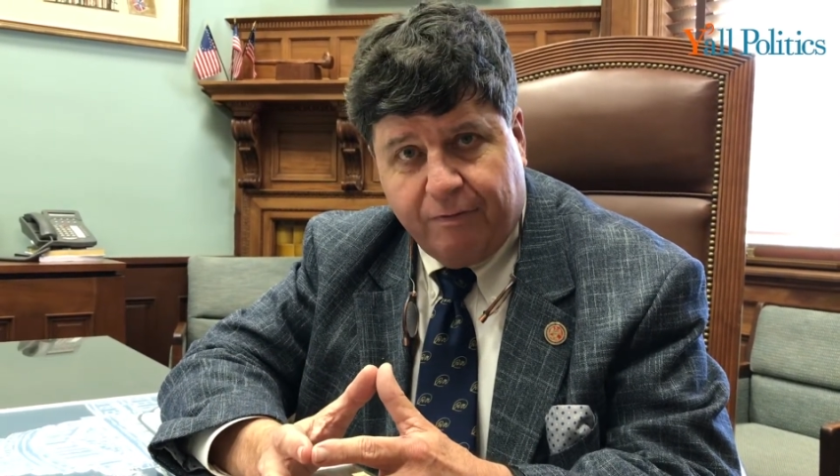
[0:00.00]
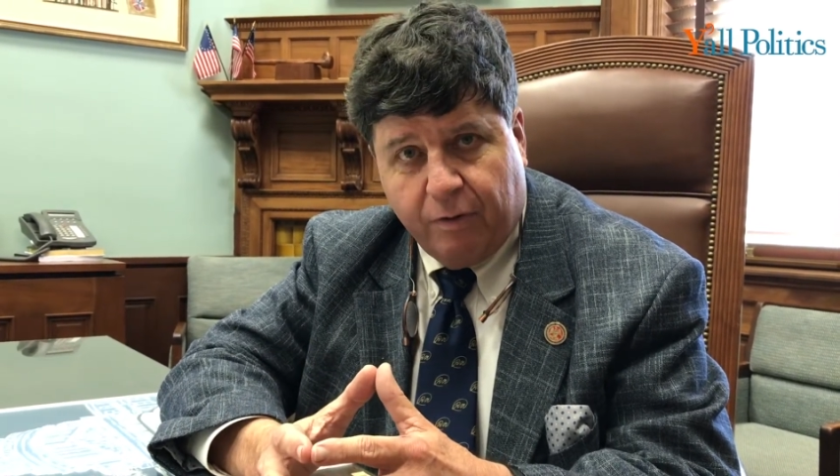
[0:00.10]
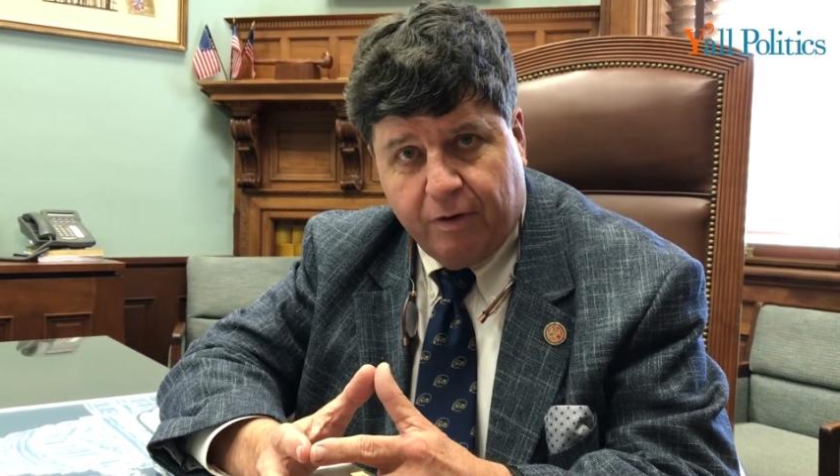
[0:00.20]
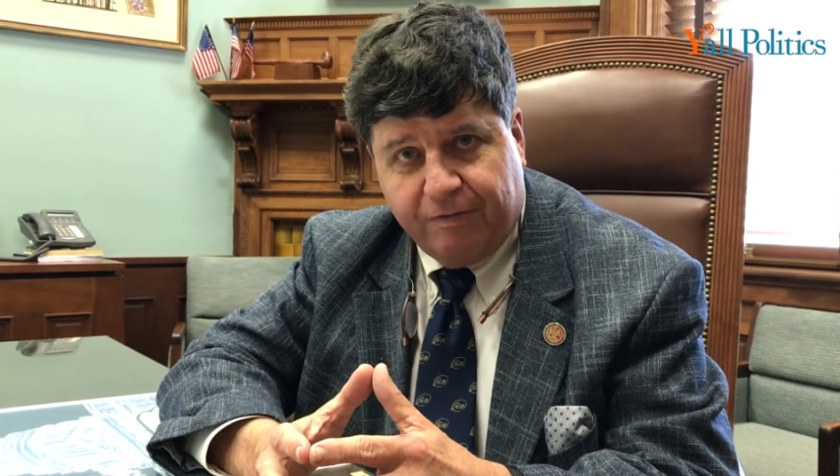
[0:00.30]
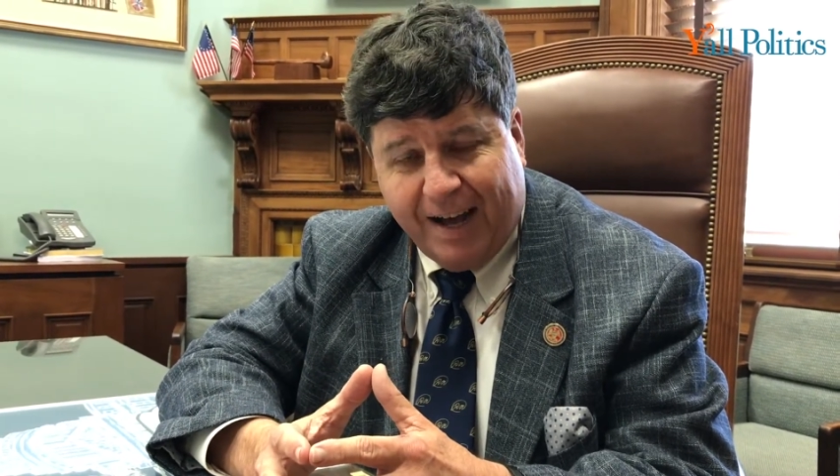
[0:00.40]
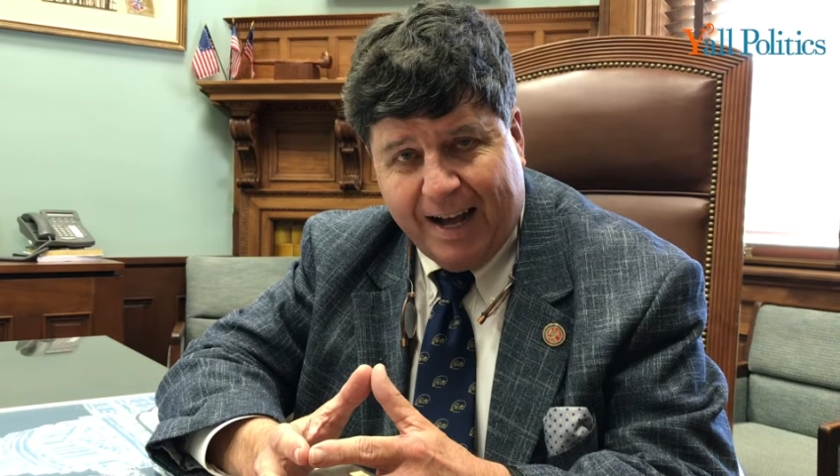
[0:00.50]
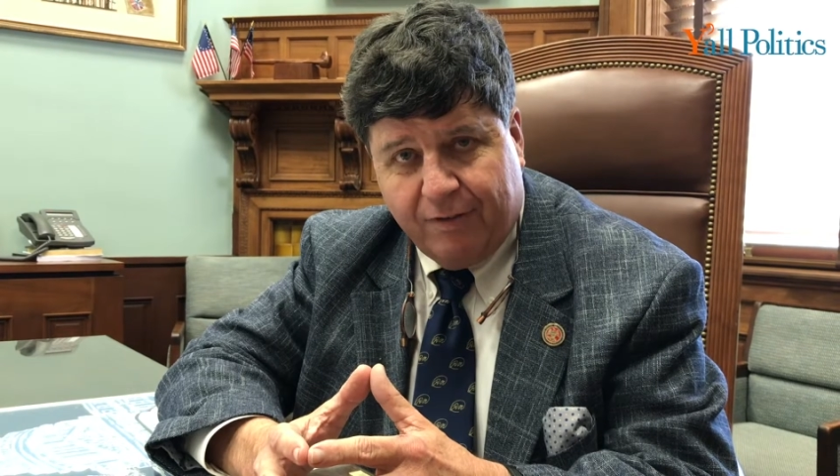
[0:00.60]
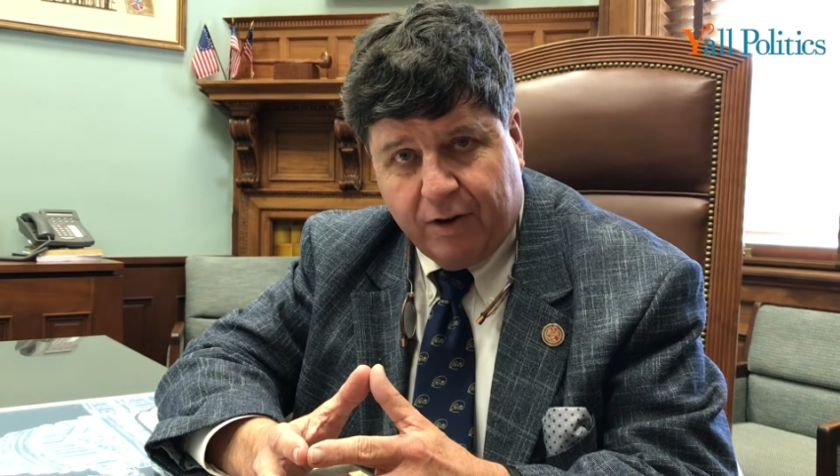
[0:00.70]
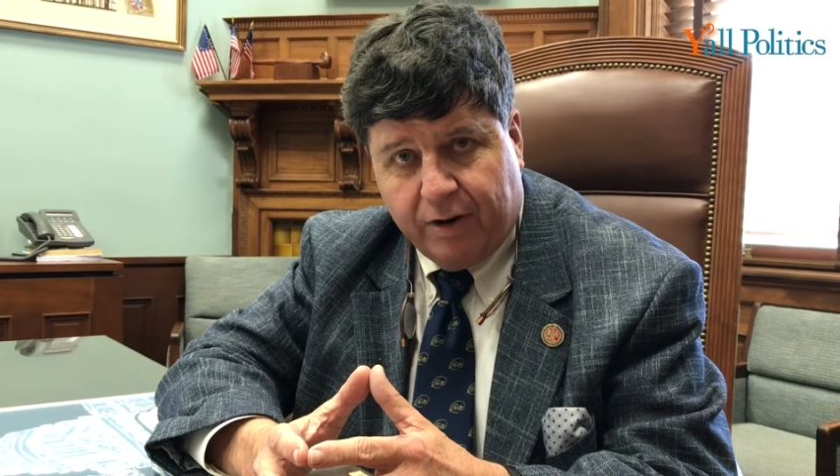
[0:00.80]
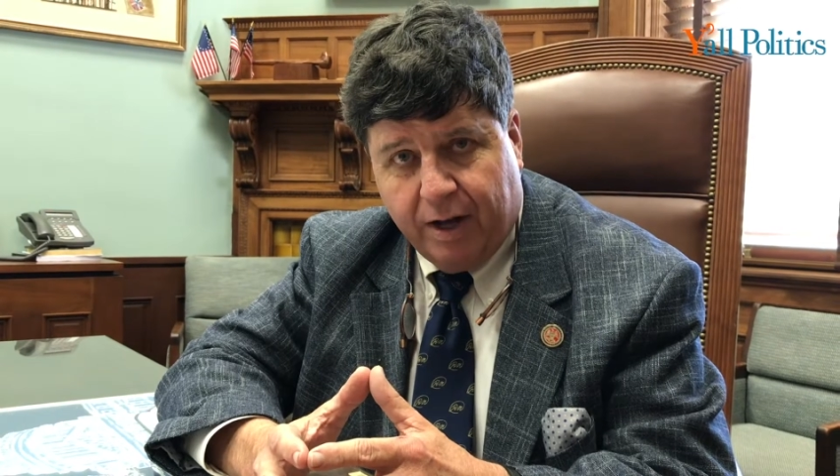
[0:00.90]
for a
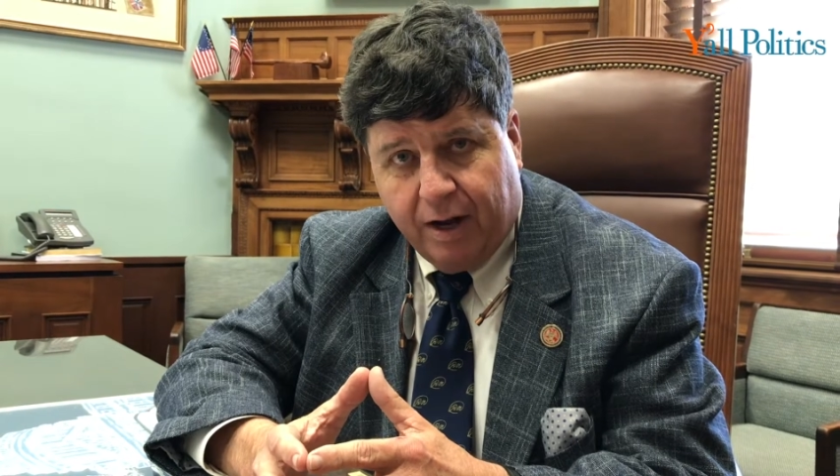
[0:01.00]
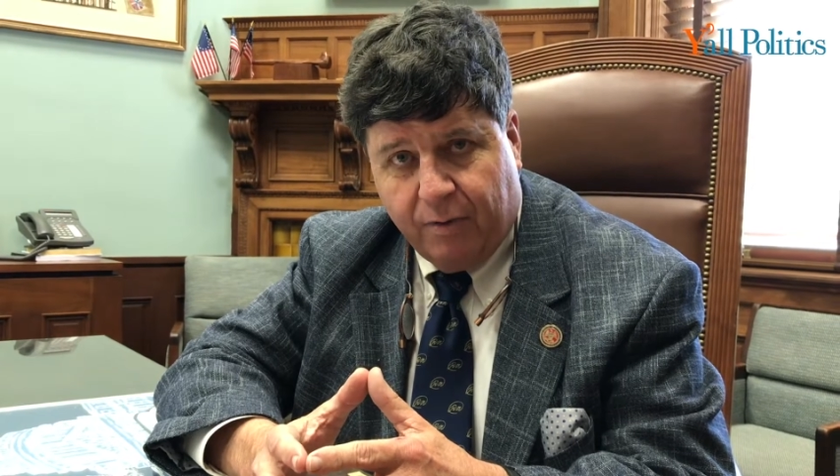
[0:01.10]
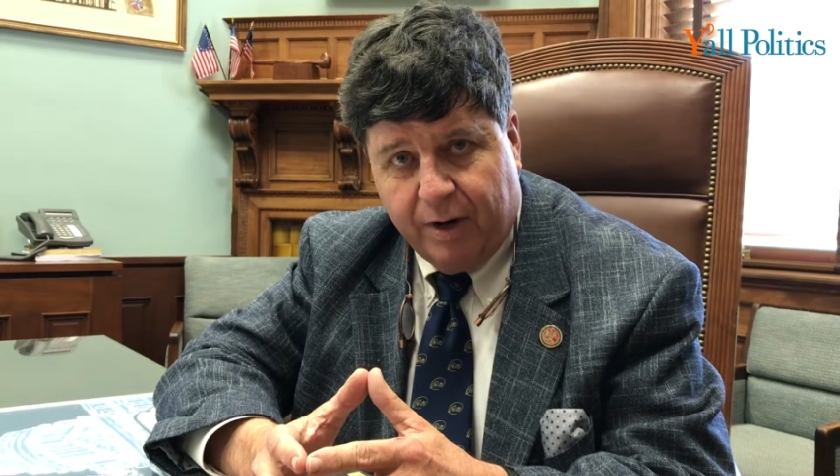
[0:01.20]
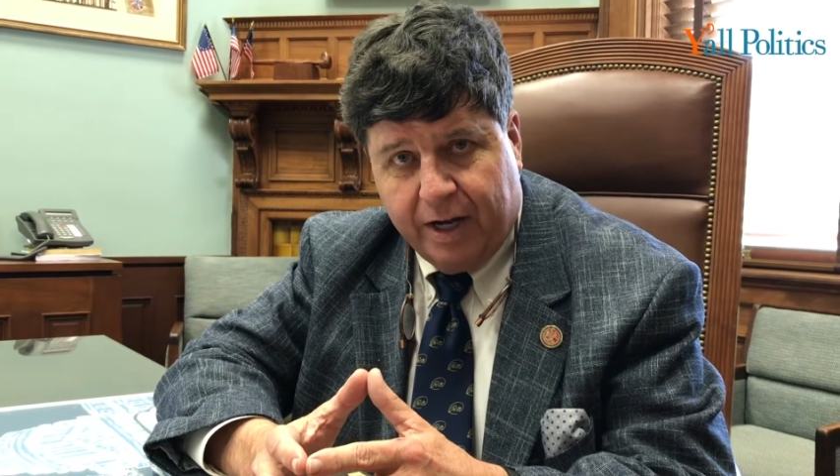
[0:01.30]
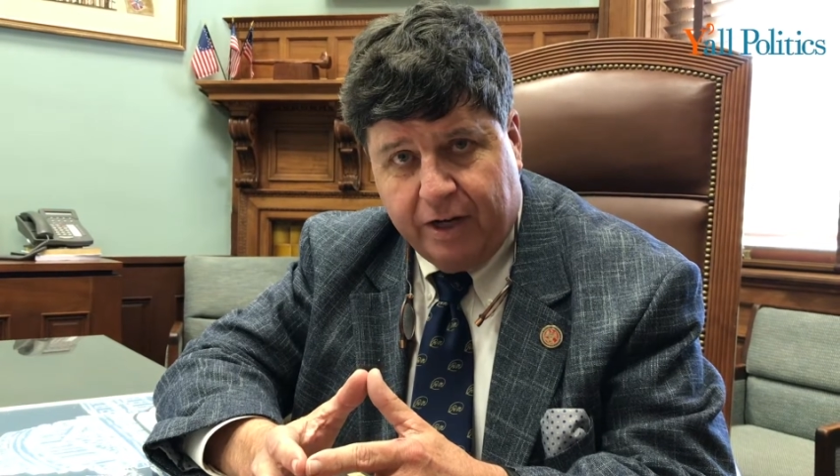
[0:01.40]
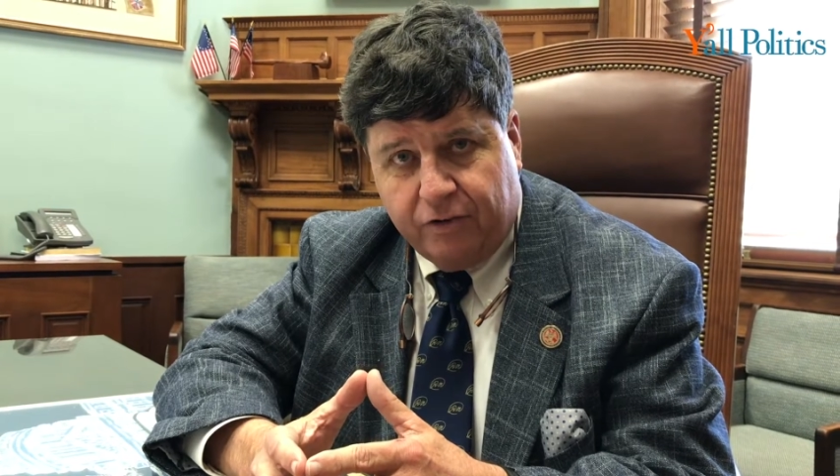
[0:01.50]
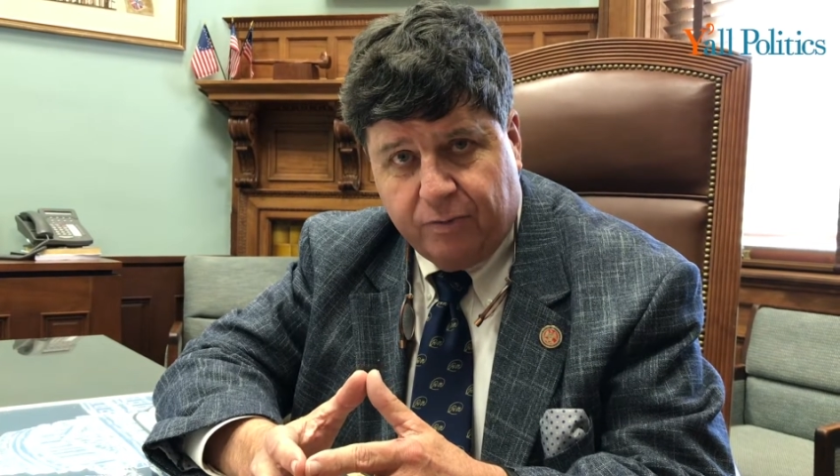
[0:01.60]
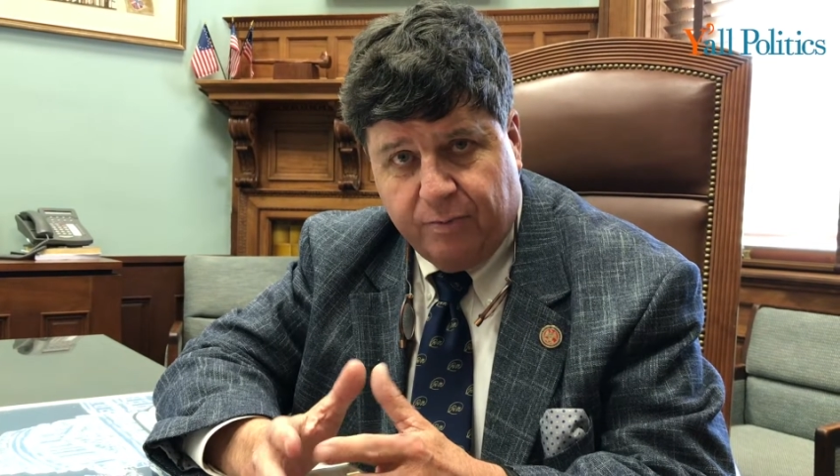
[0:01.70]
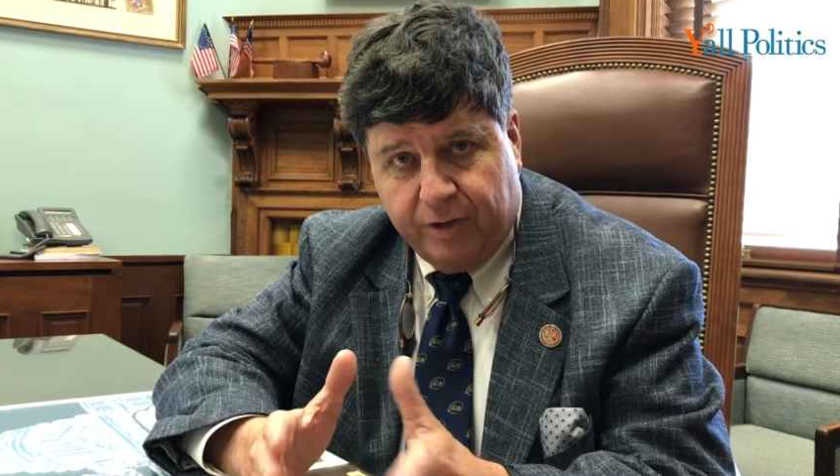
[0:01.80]
$500 raise